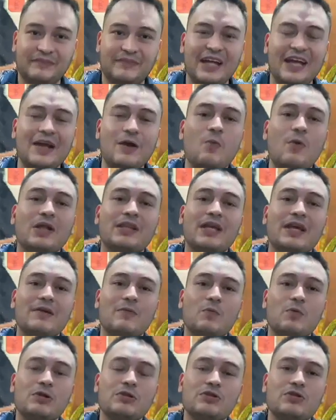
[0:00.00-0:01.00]
And what they
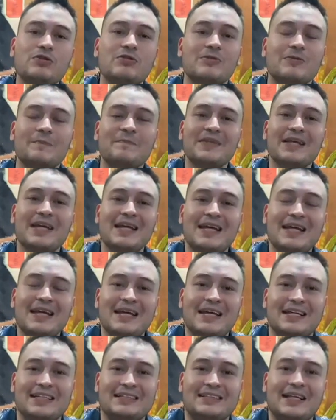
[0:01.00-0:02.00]
will do
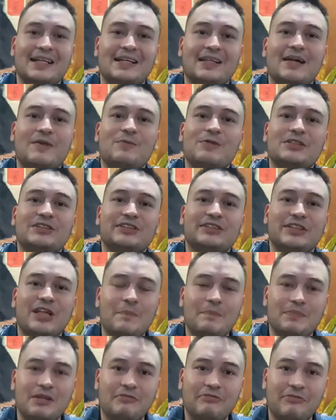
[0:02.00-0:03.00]
is that they will
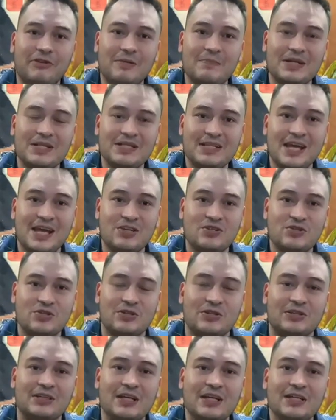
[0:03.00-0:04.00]
stop the
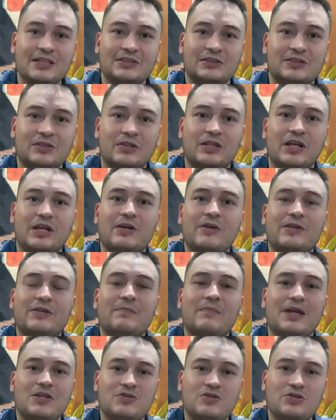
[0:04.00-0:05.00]
fermentation so they could
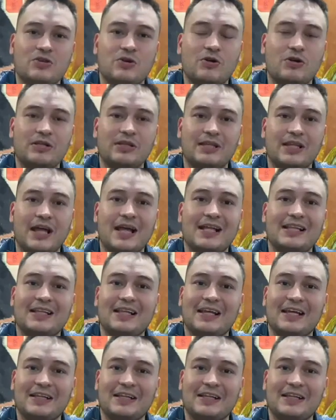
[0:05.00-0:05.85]
make sure that